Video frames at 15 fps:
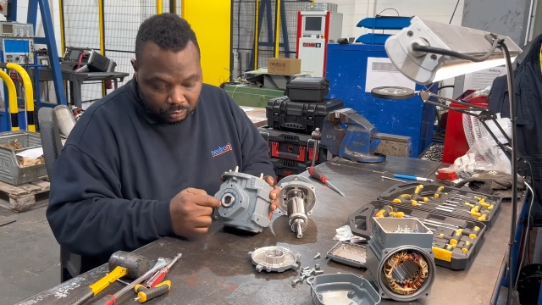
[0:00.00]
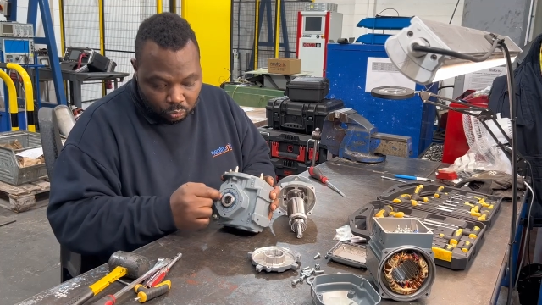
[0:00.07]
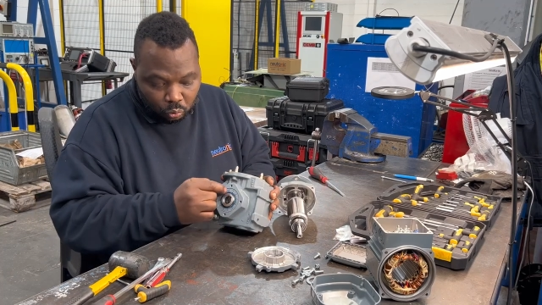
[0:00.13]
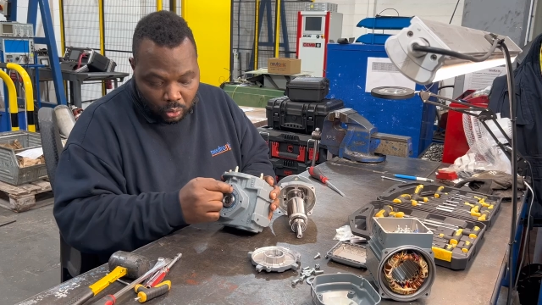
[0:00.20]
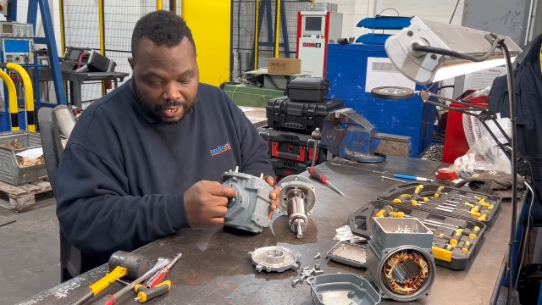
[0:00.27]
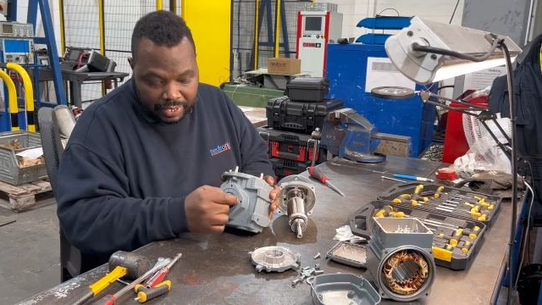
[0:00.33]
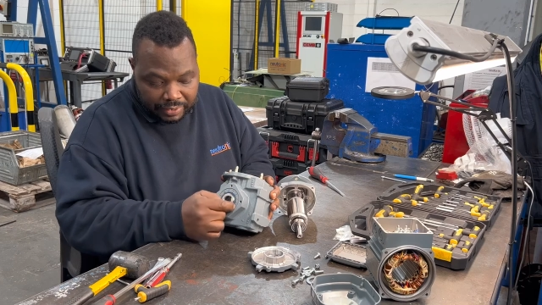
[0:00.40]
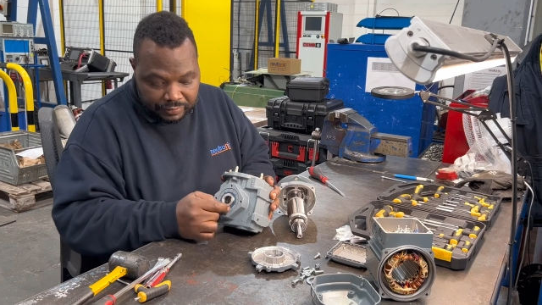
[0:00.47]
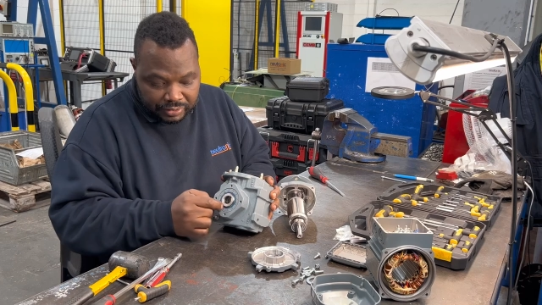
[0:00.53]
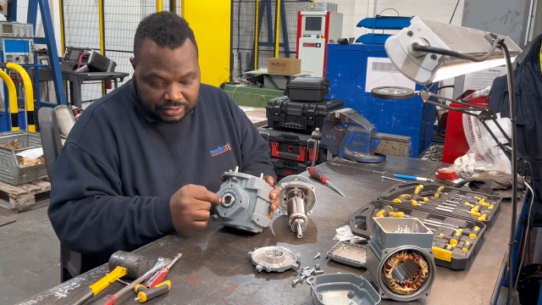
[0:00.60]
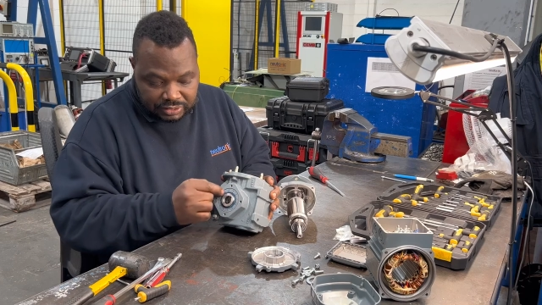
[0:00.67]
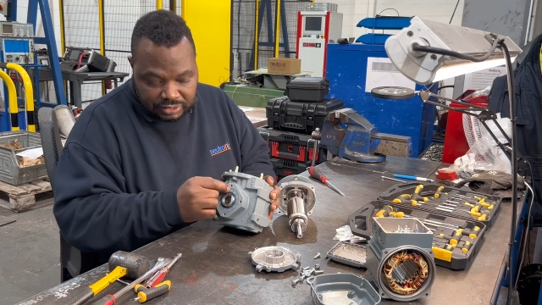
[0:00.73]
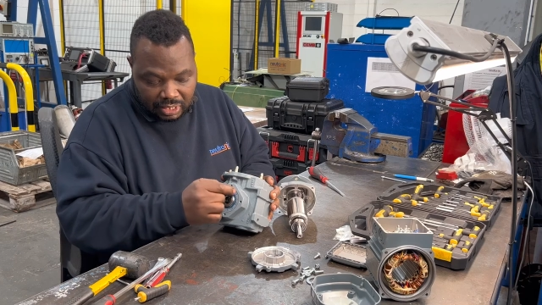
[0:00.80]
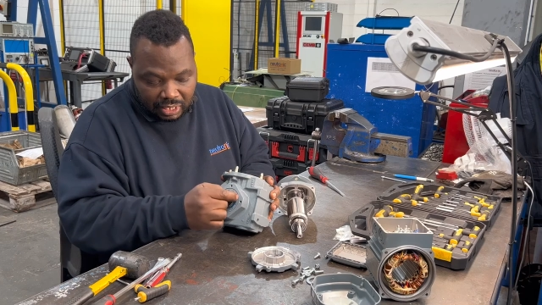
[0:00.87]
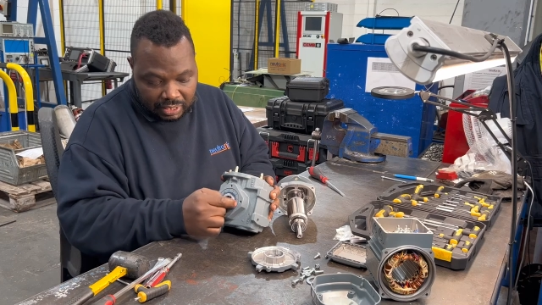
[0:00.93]
wearing
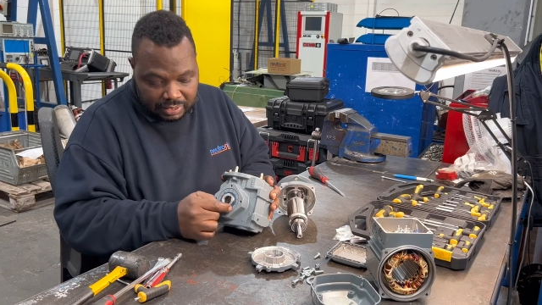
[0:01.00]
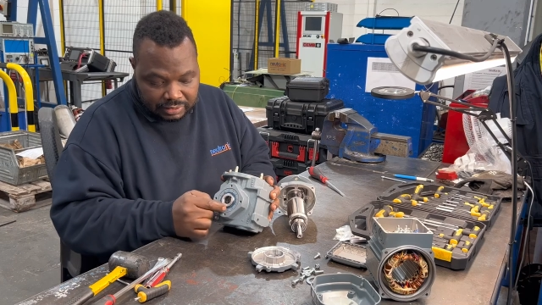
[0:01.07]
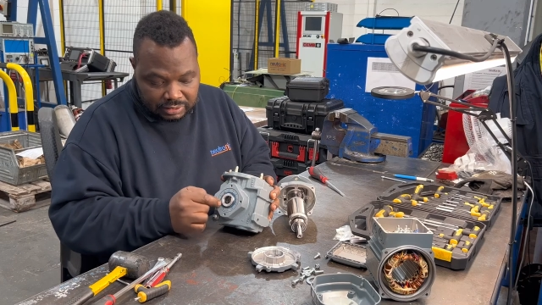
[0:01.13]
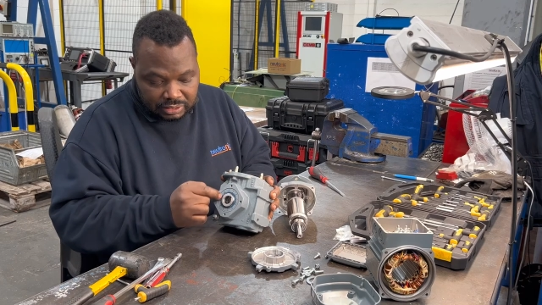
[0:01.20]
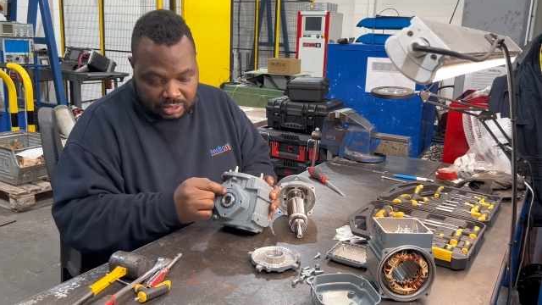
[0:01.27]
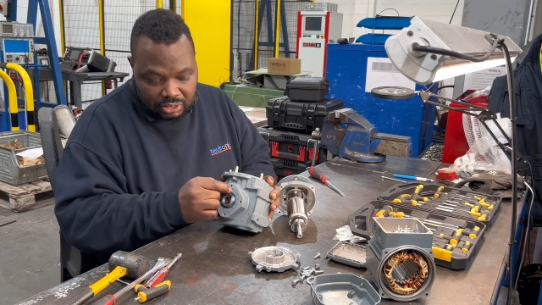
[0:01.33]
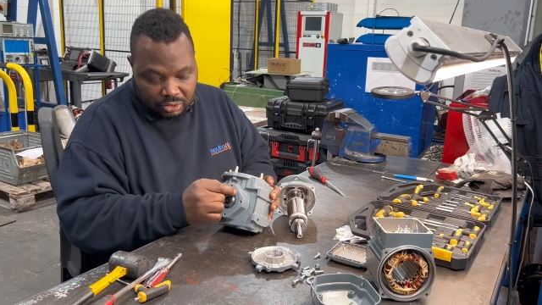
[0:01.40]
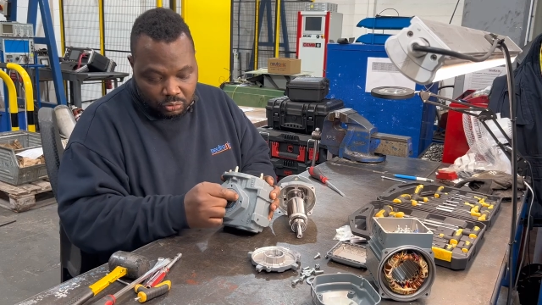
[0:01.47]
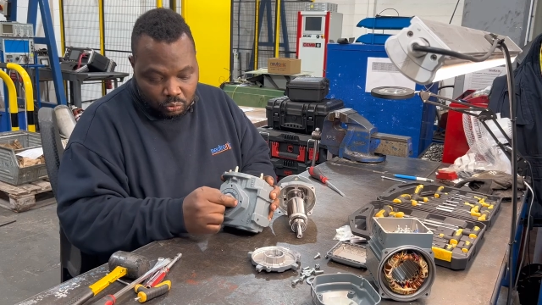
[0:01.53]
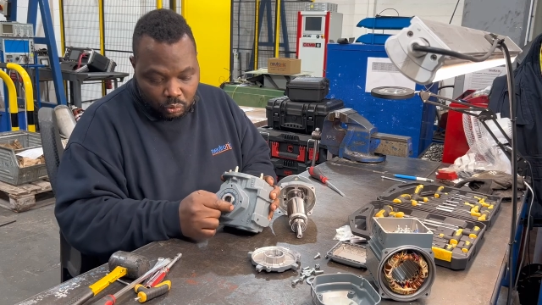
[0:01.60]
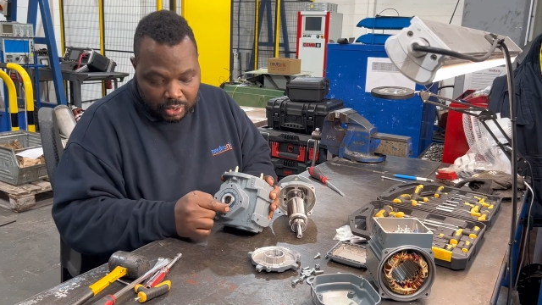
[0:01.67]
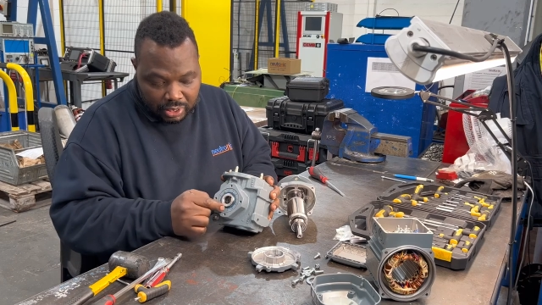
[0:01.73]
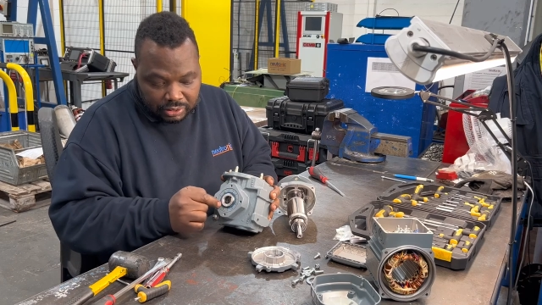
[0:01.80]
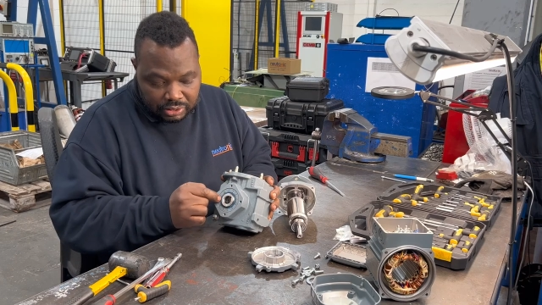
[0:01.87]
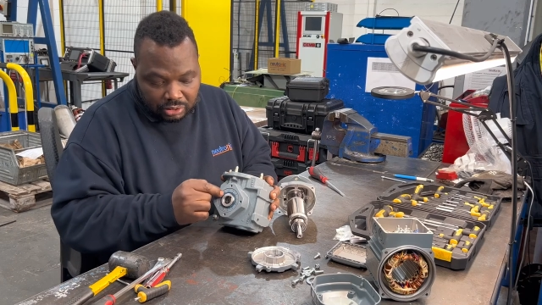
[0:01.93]
size,
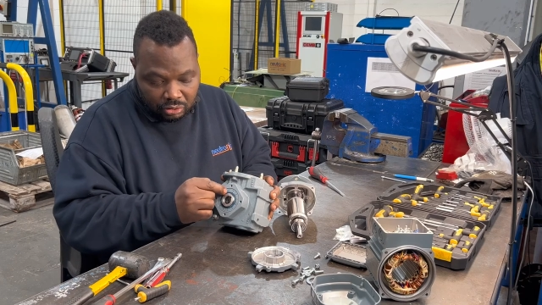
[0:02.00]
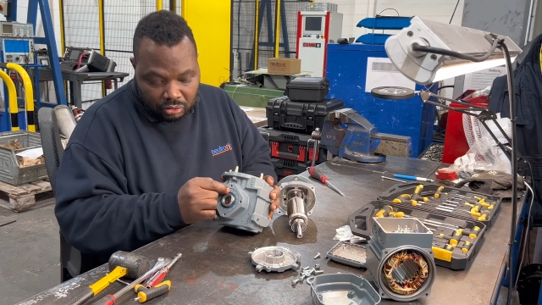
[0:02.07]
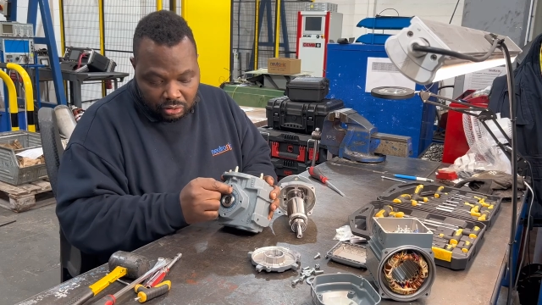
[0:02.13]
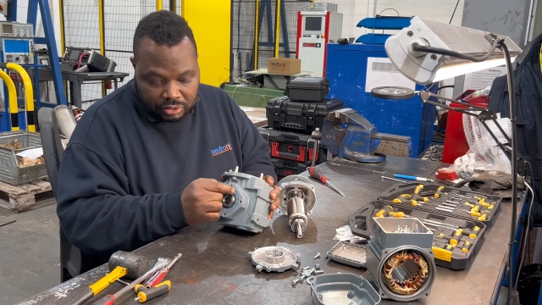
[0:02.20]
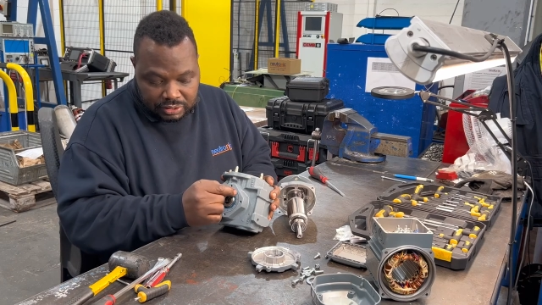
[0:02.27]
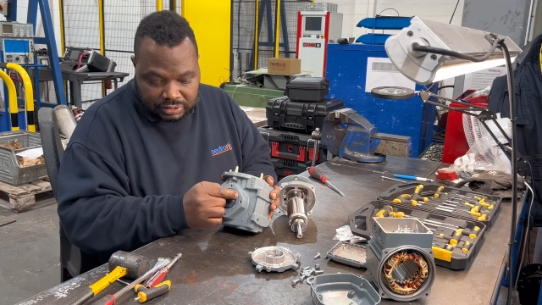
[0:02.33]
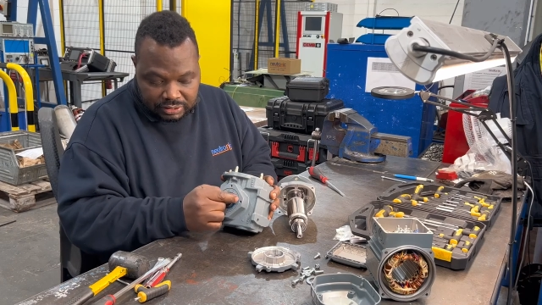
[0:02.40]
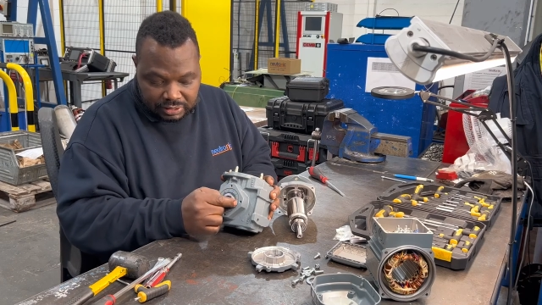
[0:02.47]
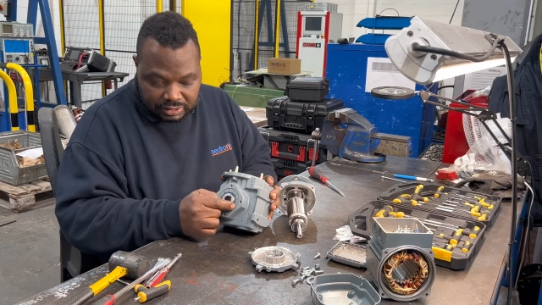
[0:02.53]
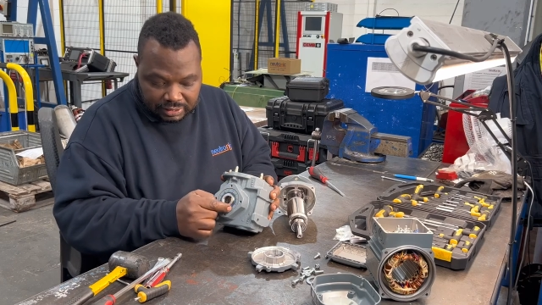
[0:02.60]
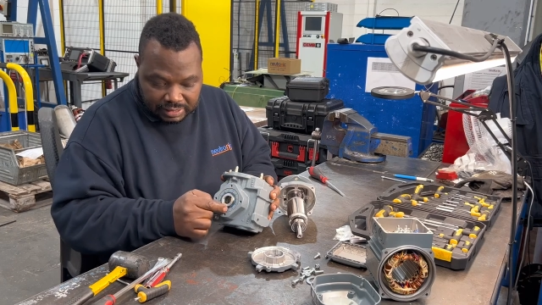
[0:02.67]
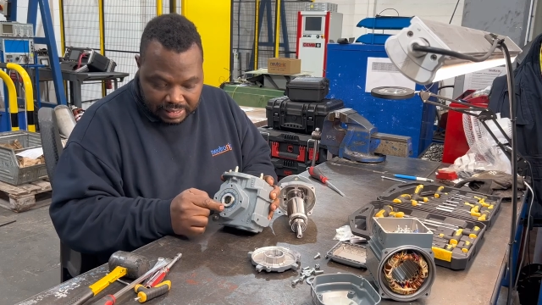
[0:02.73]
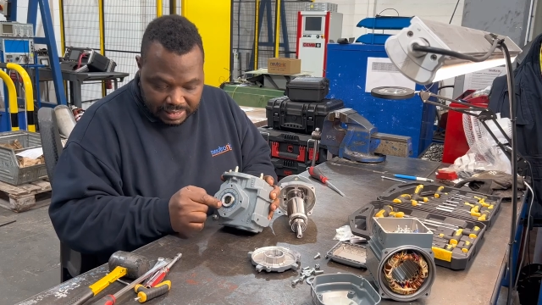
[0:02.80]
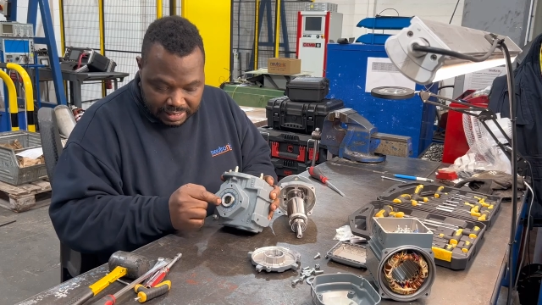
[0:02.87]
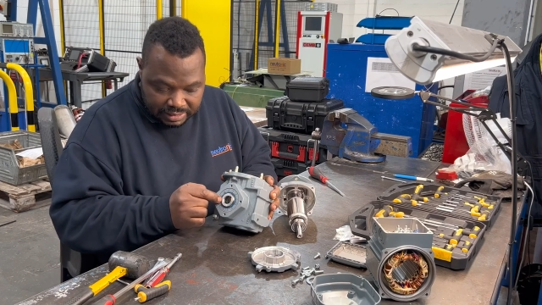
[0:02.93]
where the oil seal
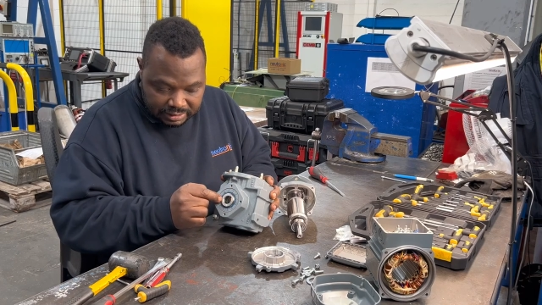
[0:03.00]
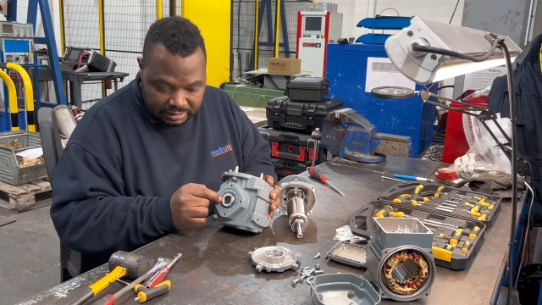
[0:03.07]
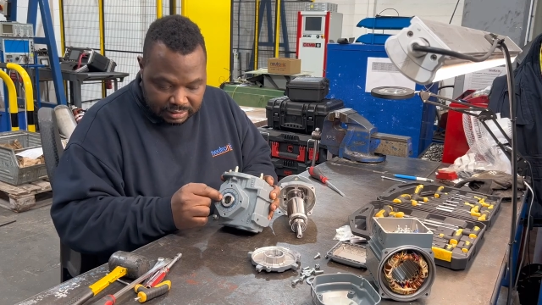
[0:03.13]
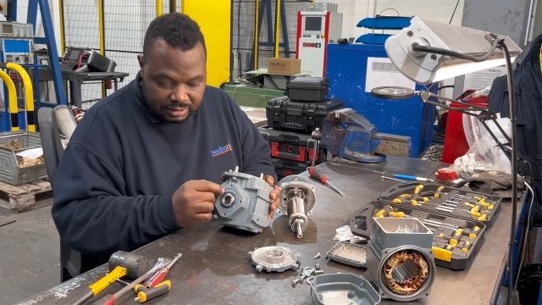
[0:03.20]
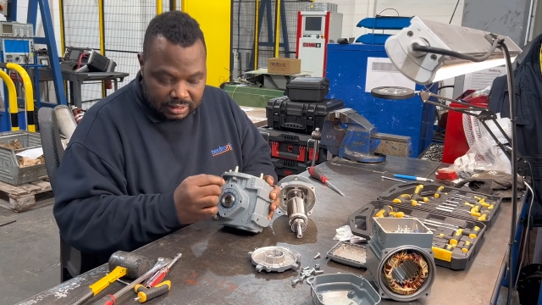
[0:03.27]
is